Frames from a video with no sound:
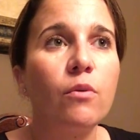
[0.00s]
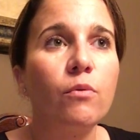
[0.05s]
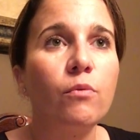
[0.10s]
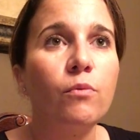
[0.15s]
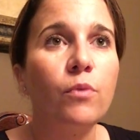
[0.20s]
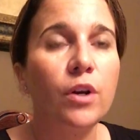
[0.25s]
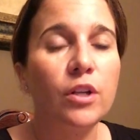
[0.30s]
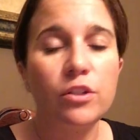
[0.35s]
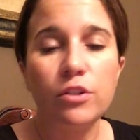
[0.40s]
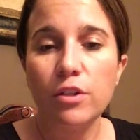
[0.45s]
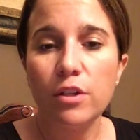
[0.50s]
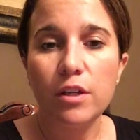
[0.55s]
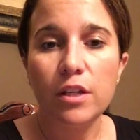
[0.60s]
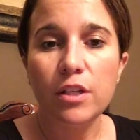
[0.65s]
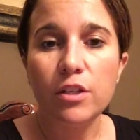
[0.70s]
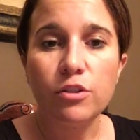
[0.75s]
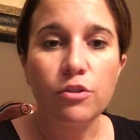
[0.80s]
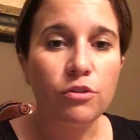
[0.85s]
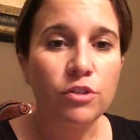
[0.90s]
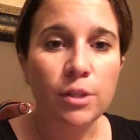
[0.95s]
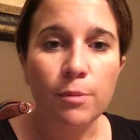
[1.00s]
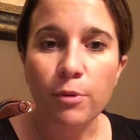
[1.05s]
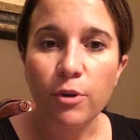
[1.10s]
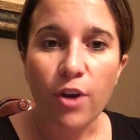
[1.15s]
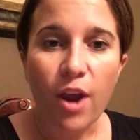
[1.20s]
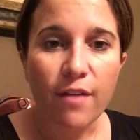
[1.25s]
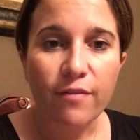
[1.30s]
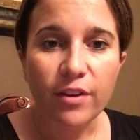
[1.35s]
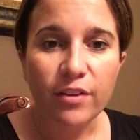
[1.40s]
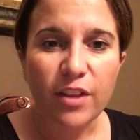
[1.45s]
what is your
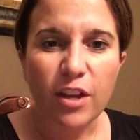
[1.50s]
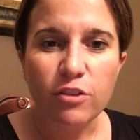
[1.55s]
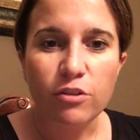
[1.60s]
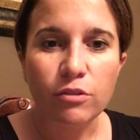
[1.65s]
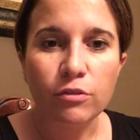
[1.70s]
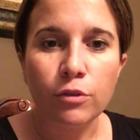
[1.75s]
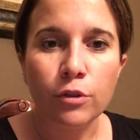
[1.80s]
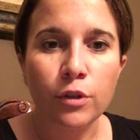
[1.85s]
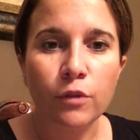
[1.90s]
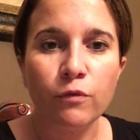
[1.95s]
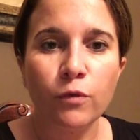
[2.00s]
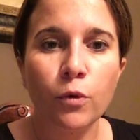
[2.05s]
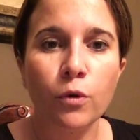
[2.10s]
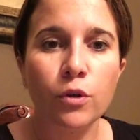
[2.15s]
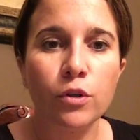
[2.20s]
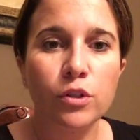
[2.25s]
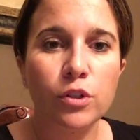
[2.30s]
demographic that you're looking for.